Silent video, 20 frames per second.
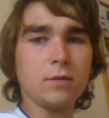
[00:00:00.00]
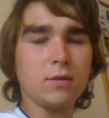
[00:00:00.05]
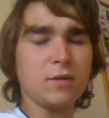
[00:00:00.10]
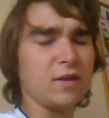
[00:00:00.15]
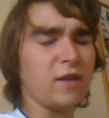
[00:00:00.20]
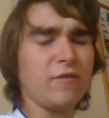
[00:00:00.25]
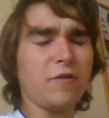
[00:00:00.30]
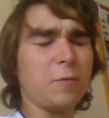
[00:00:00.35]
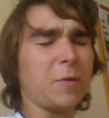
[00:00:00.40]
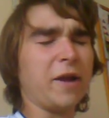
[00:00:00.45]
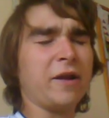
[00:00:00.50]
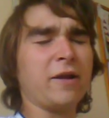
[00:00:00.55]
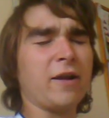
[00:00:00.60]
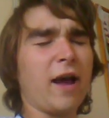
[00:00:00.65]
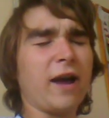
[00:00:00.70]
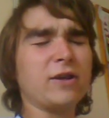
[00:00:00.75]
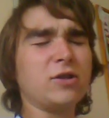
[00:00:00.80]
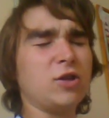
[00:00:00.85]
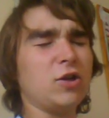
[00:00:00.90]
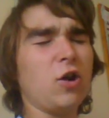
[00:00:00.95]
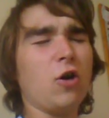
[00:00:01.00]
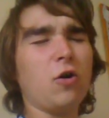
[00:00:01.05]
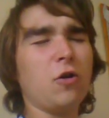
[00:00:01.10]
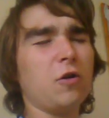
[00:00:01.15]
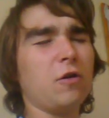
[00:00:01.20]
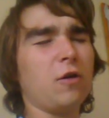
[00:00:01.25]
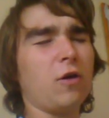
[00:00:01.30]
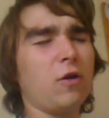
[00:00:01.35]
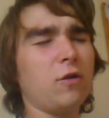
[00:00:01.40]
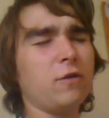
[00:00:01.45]
never mind. Actually,
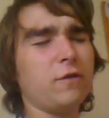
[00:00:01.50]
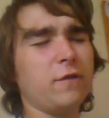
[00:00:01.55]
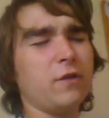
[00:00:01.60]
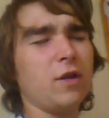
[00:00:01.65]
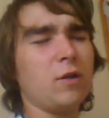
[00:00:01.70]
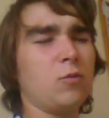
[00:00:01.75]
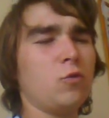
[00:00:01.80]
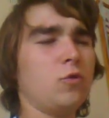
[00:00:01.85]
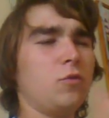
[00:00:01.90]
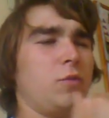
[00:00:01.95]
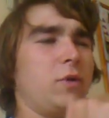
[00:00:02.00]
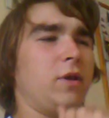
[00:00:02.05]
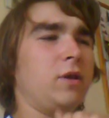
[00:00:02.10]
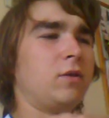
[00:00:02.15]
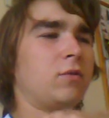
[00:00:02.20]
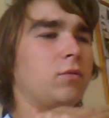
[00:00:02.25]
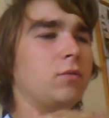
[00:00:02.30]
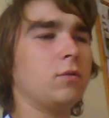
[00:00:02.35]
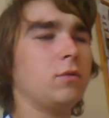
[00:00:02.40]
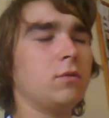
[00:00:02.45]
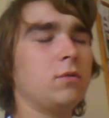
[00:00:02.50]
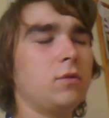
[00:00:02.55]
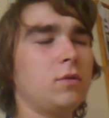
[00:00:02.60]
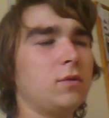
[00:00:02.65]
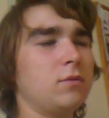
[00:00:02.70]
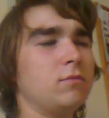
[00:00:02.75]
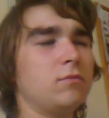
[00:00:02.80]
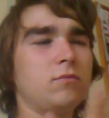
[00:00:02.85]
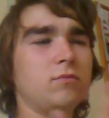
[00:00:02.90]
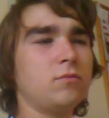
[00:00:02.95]
all of them would be equal.
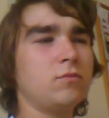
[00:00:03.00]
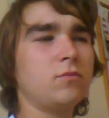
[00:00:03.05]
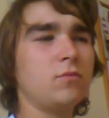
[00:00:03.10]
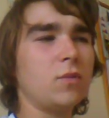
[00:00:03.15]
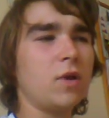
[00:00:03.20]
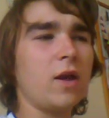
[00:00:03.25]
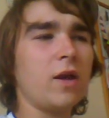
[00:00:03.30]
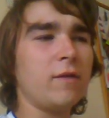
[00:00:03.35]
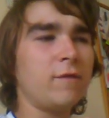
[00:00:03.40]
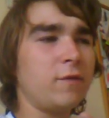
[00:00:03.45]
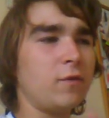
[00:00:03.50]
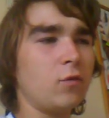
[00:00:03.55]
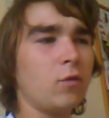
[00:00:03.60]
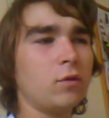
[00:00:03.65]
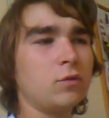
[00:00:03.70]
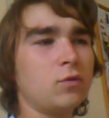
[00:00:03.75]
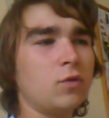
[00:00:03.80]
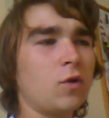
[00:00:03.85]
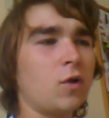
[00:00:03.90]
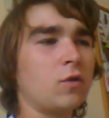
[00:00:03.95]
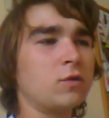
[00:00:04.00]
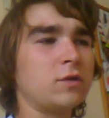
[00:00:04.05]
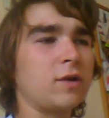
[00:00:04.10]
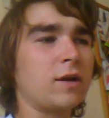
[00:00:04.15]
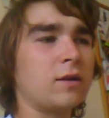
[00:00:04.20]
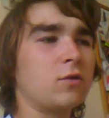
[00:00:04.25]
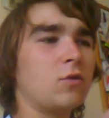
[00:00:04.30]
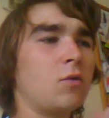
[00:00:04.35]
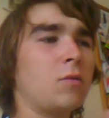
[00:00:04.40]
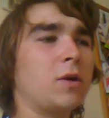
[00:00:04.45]
If you want to
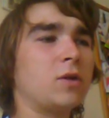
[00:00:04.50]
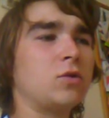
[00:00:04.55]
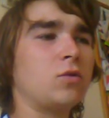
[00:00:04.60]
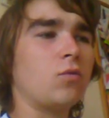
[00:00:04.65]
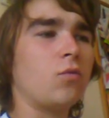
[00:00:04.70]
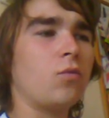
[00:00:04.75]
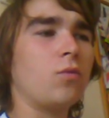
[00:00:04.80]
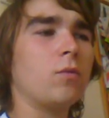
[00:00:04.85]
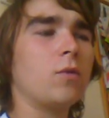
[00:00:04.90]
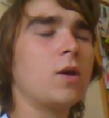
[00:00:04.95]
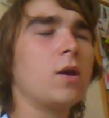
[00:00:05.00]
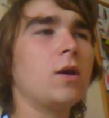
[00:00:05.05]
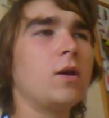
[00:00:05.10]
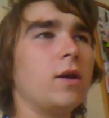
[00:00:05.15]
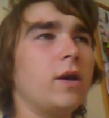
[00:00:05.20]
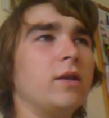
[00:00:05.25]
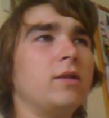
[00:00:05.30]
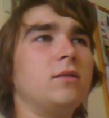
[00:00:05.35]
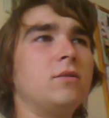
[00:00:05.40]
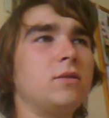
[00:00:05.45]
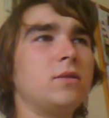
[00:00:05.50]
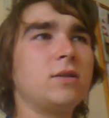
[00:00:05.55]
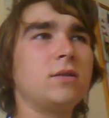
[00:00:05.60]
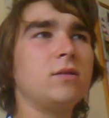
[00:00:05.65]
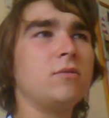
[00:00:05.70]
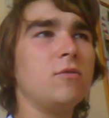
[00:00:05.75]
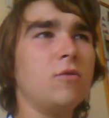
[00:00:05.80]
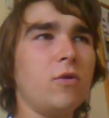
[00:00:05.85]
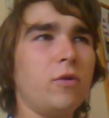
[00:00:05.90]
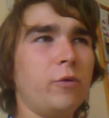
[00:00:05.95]
contact, no matter it
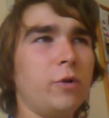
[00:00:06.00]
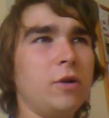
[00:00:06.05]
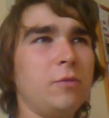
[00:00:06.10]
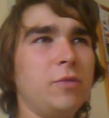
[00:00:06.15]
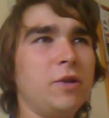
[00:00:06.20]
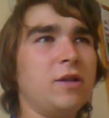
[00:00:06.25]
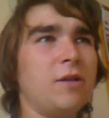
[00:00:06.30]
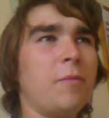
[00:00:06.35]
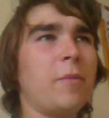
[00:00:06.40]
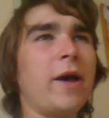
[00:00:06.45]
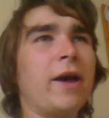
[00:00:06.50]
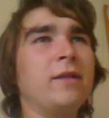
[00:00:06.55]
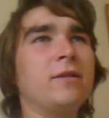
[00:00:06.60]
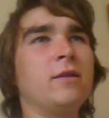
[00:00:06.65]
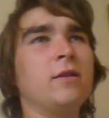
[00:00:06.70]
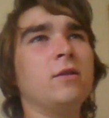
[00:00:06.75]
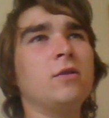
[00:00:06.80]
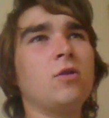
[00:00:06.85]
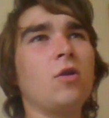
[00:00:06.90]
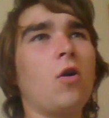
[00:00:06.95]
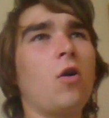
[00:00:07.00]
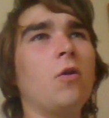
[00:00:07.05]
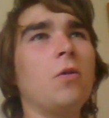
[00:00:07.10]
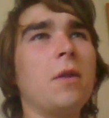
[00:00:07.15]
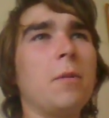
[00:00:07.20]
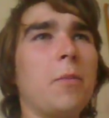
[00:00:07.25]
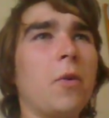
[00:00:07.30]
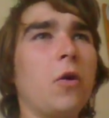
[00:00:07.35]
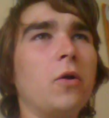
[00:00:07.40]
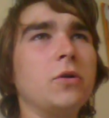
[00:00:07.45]
will be dependent on
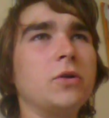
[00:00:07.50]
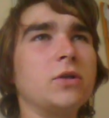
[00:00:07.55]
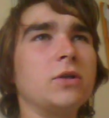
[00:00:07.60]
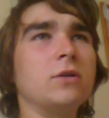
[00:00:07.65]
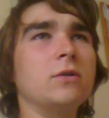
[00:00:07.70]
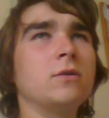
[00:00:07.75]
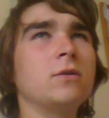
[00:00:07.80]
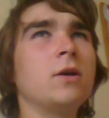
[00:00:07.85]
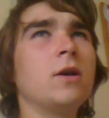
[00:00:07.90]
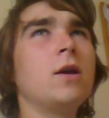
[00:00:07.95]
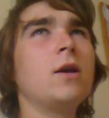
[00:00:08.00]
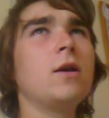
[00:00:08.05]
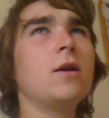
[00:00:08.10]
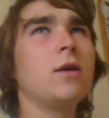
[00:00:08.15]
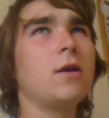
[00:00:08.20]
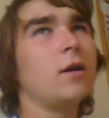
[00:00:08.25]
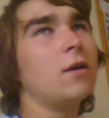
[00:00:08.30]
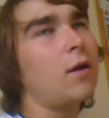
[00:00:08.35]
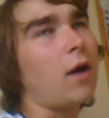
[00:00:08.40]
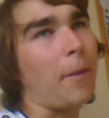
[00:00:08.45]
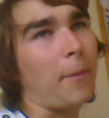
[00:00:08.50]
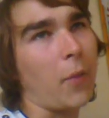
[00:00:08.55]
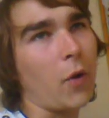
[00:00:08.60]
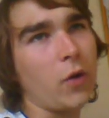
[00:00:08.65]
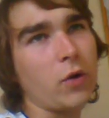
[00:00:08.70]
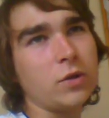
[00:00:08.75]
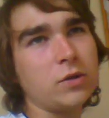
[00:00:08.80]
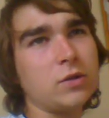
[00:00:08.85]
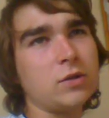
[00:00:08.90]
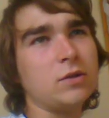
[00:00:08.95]
the person. A
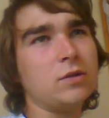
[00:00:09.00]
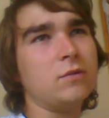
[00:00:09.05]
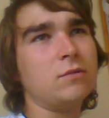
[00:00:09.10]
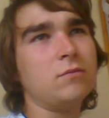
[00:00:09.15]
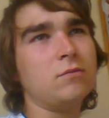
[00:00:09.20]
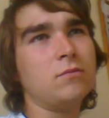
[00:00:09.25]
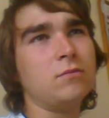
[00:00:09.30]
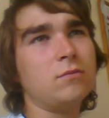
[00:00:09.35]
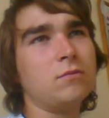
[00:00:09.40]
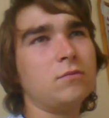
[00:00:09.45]
person,